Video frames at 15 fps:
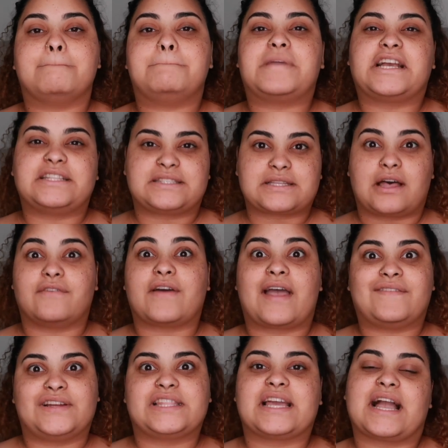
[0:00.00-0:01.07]
bits of
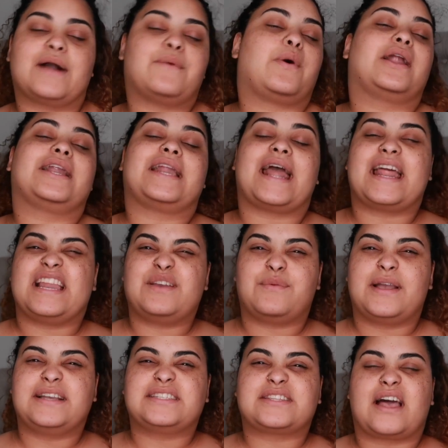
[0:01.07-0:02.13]
everything I wanted
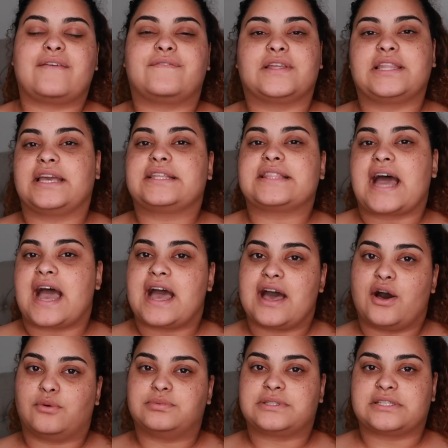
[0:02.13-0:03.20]
anyway, so I feel like that
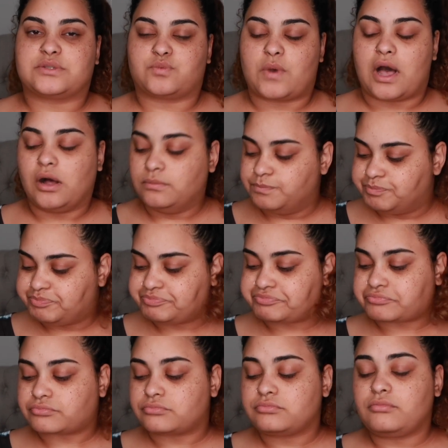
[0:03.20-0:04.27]
helps as well.
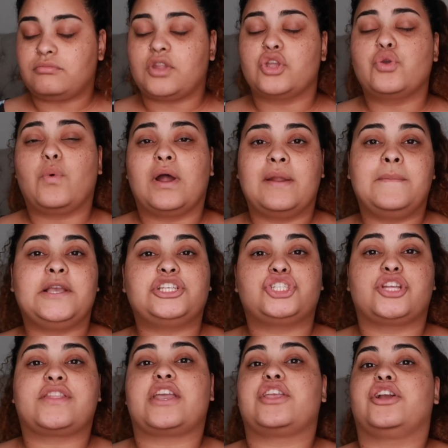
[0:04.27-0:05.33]
You want to make
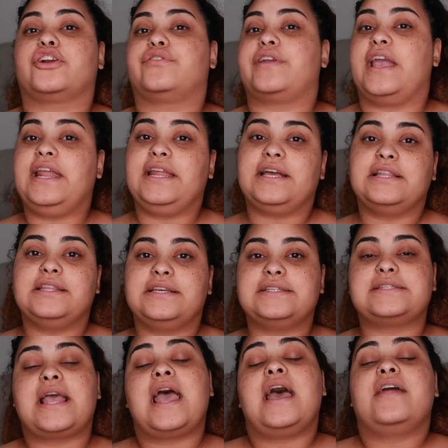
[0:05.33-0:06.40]
sure that you're creating a
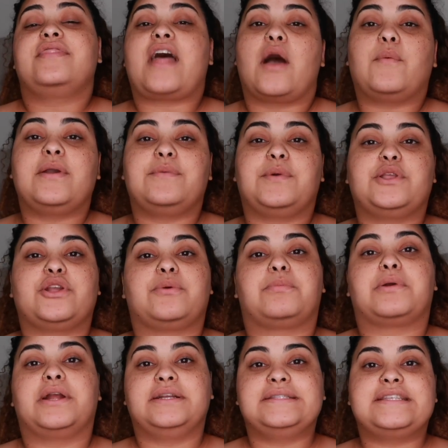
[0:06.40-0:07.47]
list. That way when you're
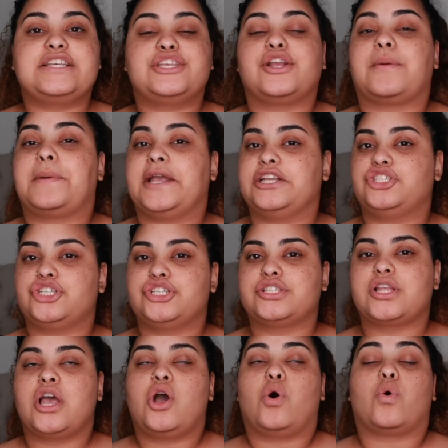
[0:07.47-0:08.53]
printing your pictures
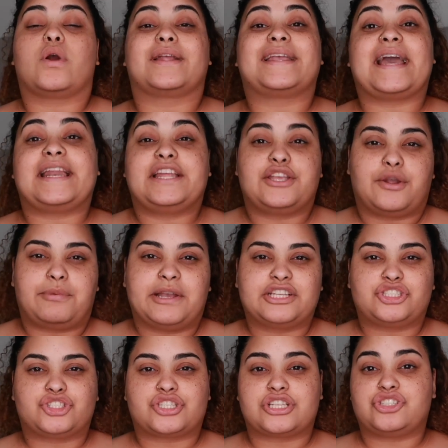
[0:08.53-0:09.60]
or getting your
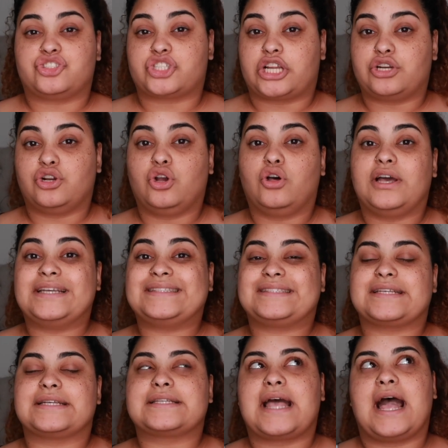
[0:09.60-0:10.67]
pictures in general, it
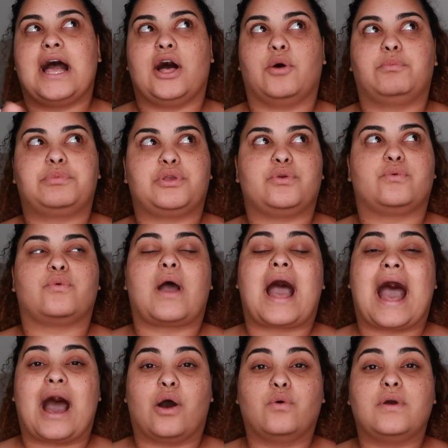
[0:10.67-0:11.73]
does help you
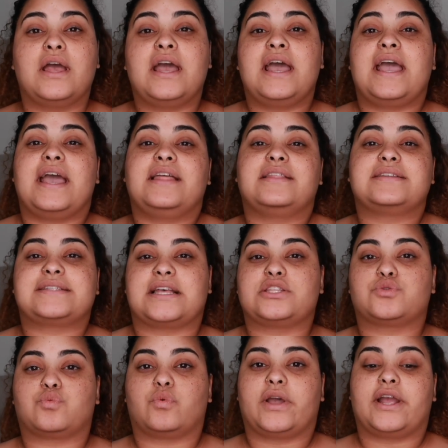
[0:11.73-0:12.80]
out in the
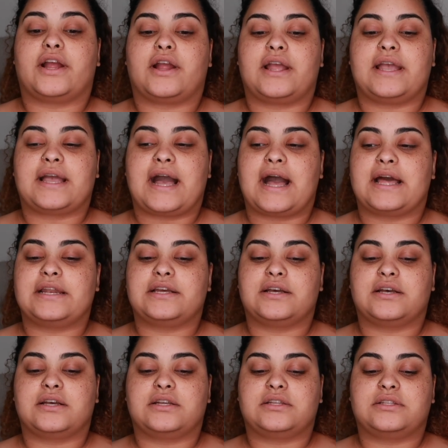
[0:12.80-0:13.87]
sense where it kind
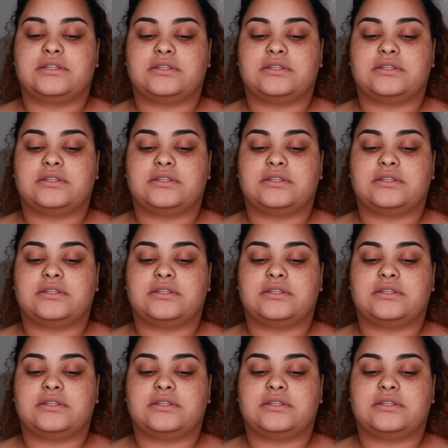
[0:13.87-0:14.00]
of,